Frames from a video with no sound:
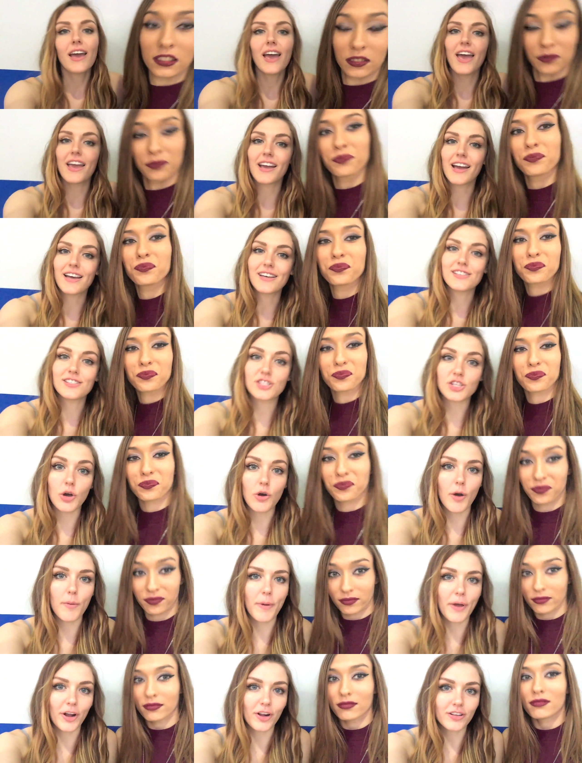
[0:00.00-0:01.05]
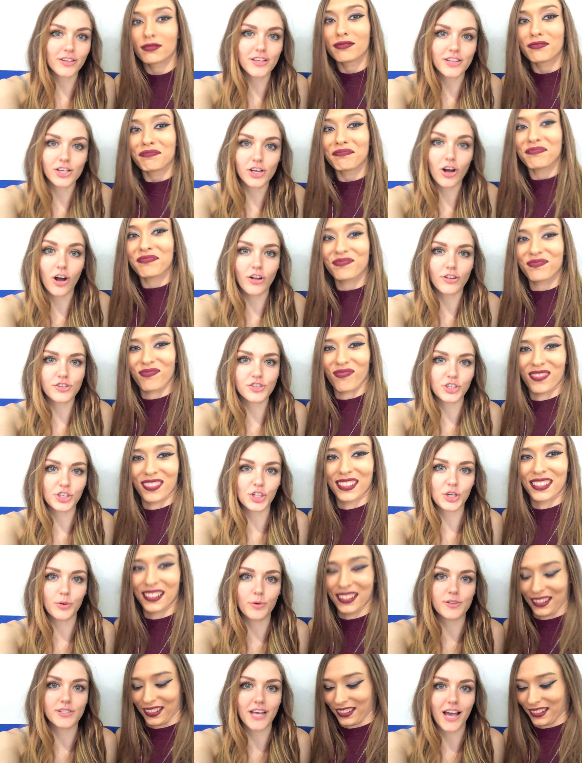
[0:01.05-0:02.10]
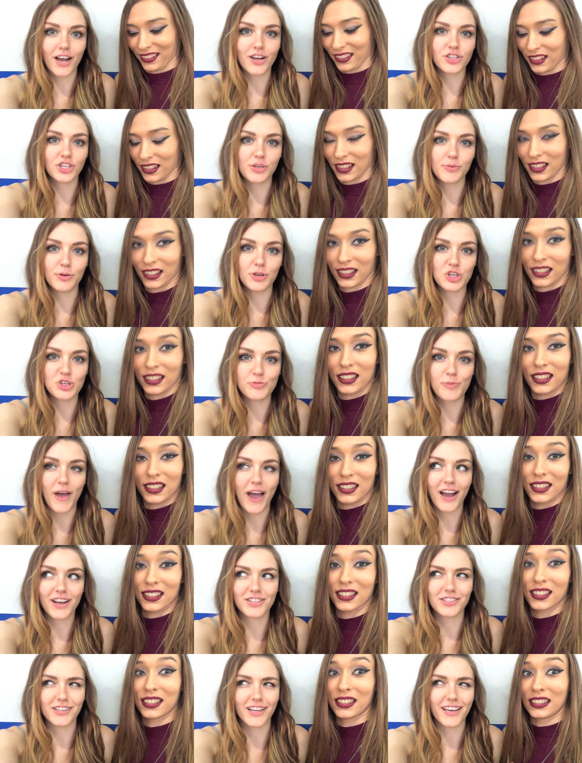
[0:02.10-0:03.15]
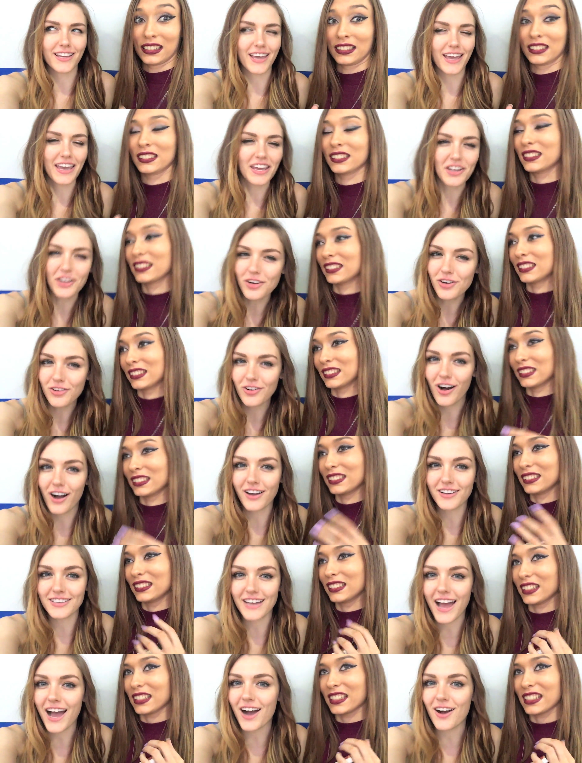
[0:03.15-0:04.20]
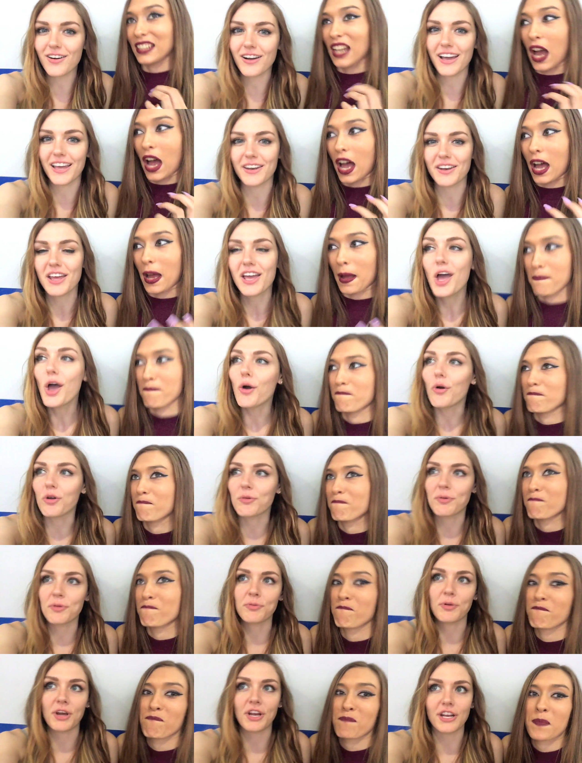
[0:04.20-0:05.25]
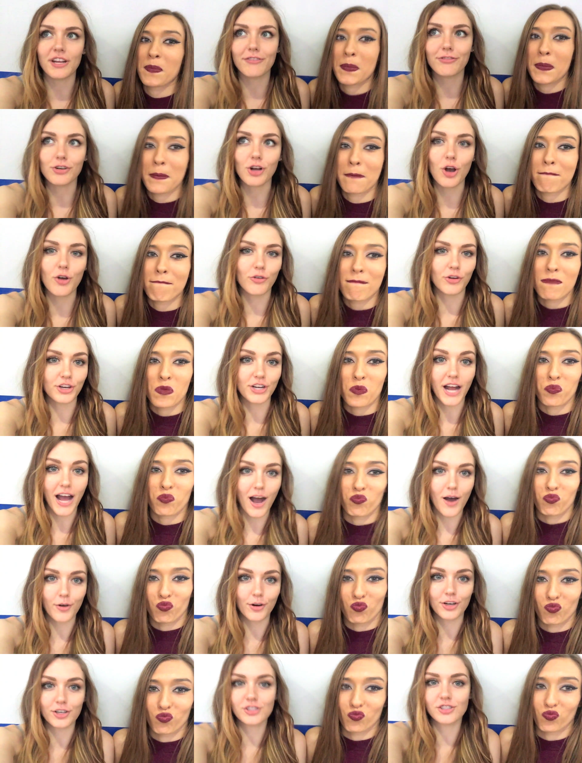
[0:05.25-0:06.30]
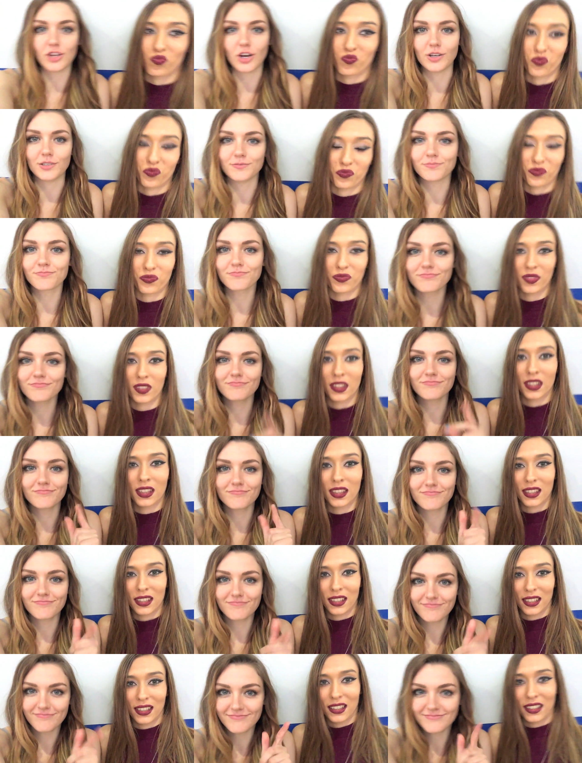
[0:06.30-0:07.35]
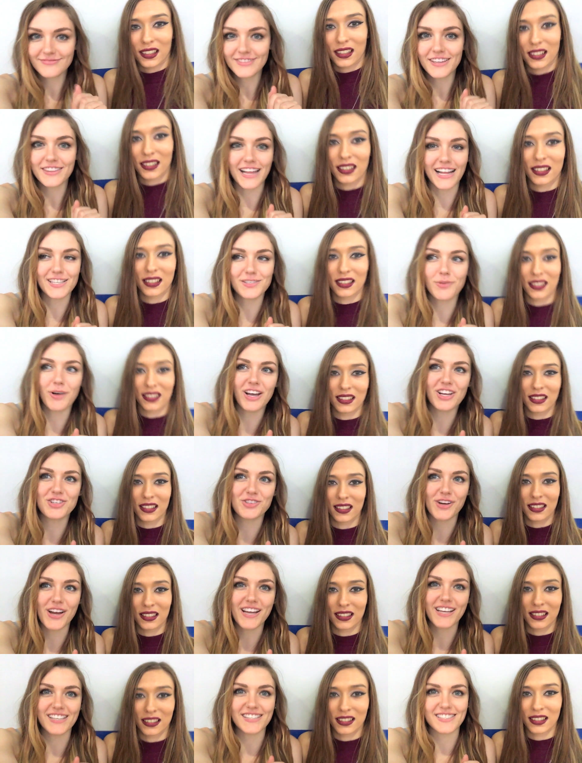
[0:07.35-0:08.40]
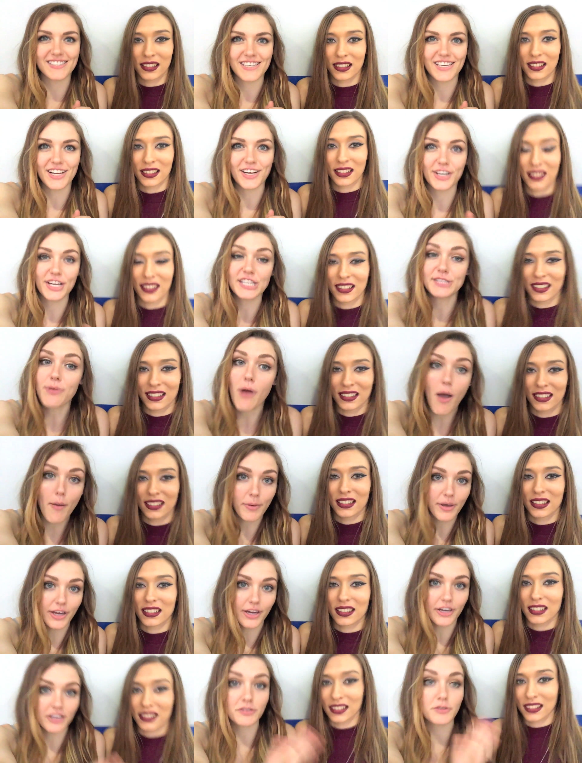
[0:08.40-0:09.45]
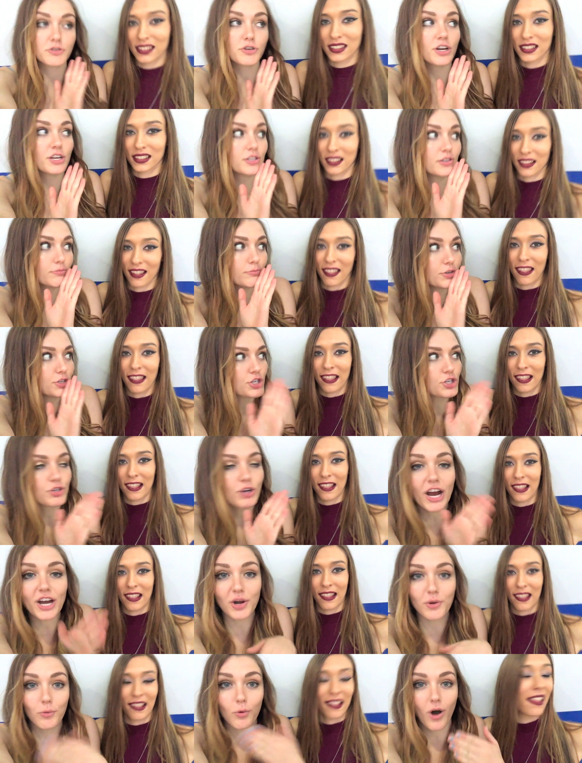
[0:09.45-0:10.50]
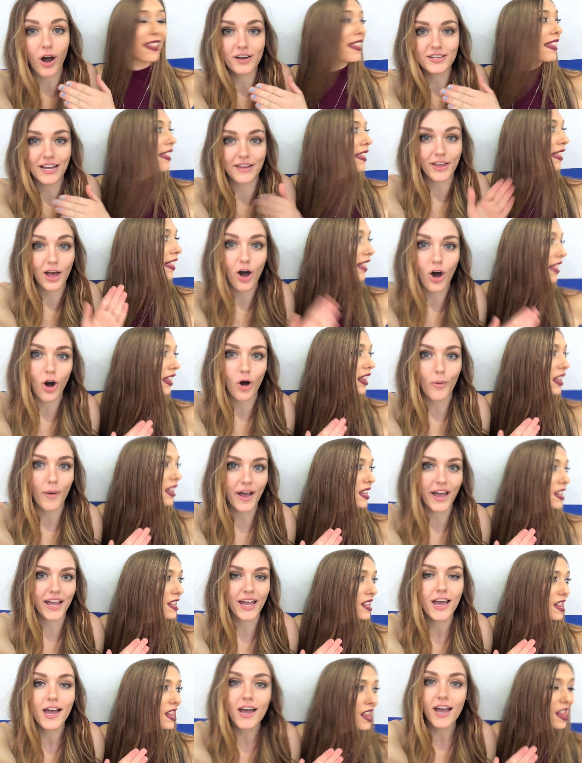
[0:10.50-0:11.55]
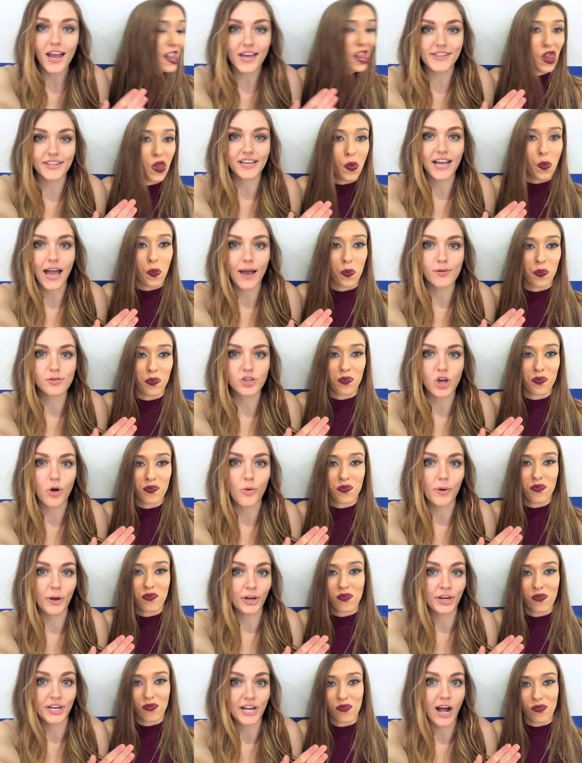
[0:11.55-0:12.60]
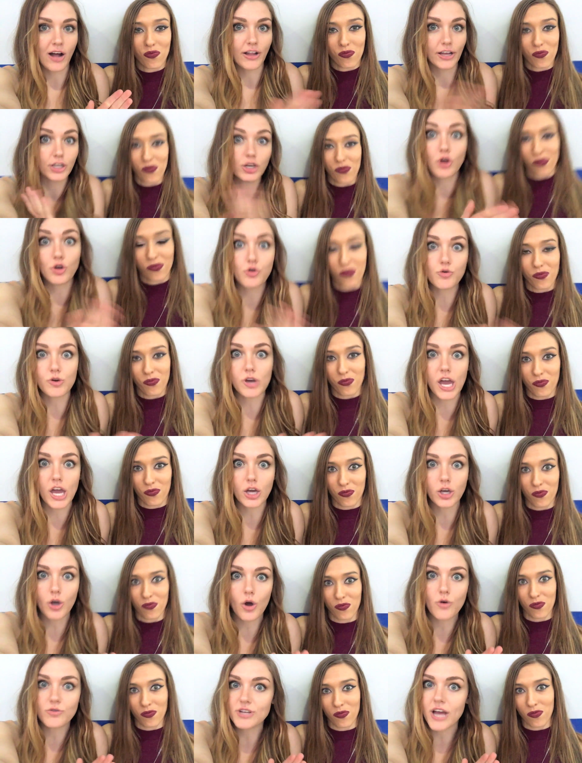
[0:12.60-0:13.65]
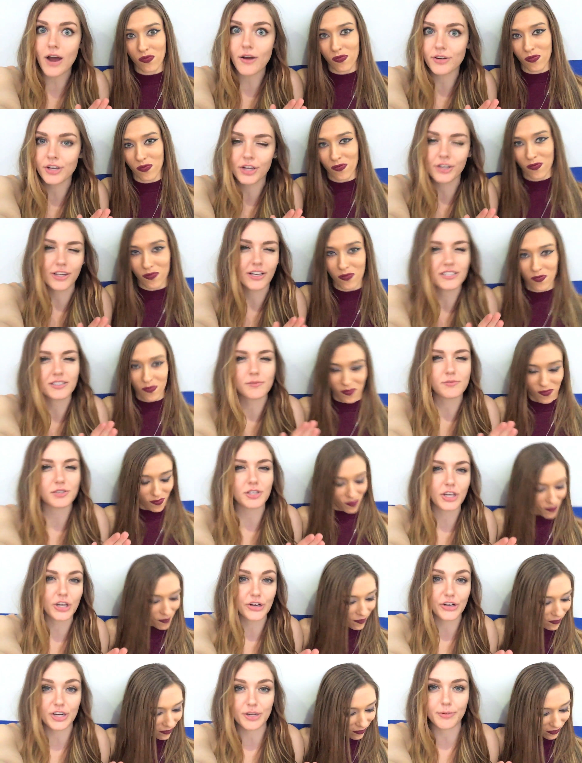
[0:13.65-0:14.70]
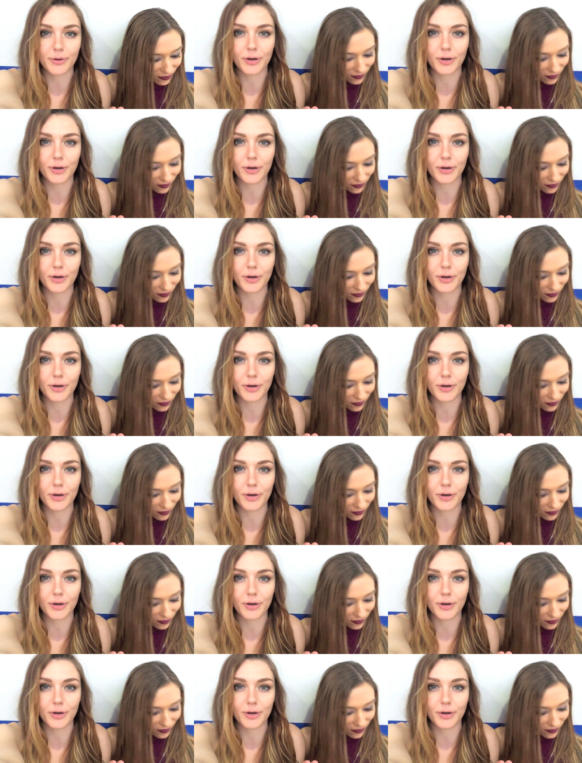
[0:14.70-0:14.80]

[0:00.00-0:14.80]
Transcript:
Speaker 1: hey guys, so apparently the concert was actually pushed back to like 8 o'clock now, and we've been waiting for over an hour, so that's why Drake isn't here. He's probably here because we just tried to walk down the hallway and the guy was all weirded out, like, no, you can't go down here, like some security